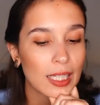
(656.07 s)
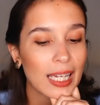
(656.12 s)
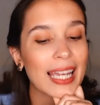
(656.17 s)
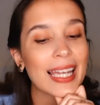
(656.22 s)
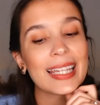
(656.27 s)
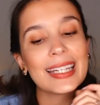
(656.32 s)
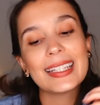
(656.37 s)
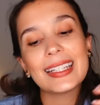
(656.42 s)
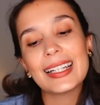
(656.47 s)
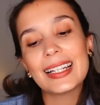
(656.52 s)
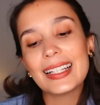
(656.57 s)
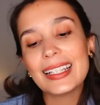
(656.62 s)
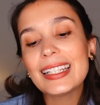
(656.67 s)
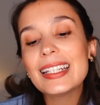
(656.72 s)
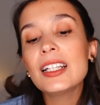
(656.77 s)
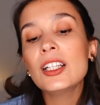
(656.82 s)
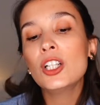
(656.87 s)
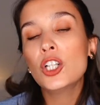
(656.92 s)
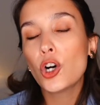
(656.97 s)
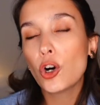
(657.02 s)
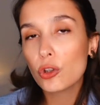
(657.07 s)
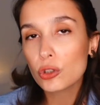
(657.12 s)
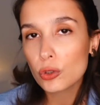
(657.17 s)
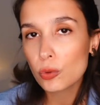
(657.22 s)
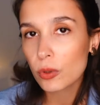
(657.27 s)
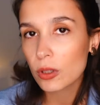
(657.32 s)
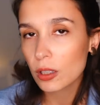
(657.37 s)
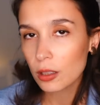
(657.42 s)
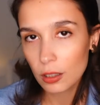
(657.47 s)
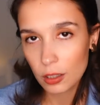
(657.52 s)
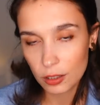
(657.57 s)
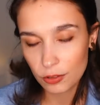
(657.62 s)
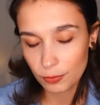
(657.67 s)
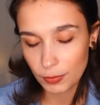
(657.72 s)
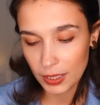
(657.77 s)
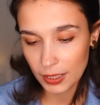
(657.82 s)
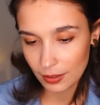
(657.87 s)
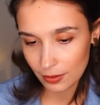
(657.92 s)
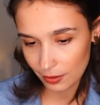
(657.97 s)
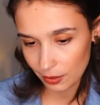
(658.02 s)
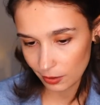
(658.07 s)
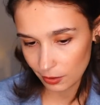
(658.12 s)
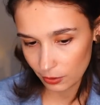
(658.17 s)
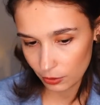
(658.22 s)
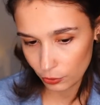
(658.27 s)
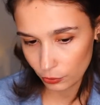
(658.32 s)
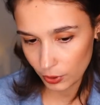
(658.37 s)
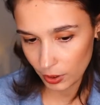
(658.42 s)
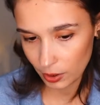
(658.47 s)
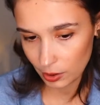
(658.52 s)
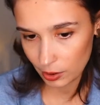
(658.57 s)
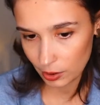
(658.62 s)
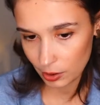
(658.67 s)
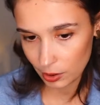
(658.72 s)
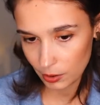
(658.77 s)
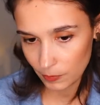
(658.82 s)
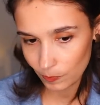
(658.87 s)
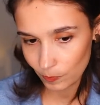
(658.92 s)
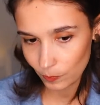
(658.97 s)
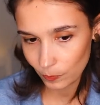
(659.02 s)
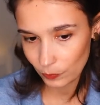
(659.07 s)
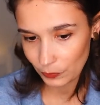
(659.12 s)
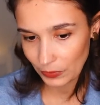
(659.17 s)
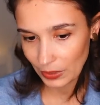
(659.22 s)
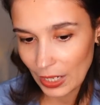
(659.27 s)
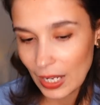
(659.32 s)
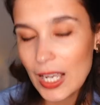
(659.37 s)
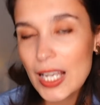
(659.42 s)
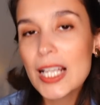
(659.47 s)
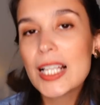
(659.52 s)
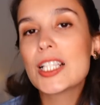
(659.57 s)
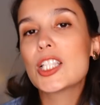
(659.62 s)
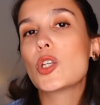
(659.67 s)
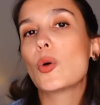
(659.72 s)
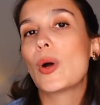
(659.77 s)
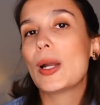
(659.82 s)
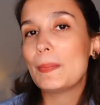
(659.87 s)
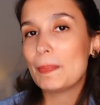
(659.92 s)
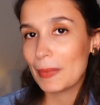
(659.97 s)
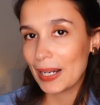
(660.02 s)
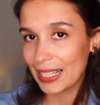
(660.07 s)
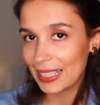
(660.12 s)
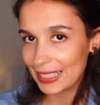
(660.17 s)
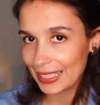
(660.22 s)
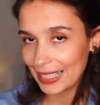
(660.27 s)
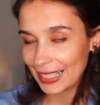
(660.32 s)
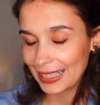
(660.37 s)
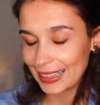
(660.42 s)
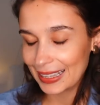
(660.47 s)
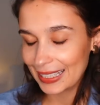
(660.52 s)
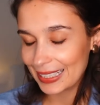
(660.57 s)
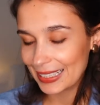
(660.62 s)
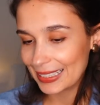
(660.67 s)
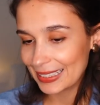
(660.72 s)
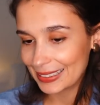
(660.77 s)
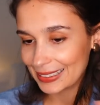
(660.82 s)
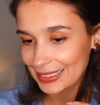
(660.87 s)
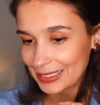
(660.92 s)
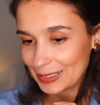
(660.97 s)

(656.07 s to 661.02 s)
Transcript: And it goes with a lot of my accessories. So I might get this.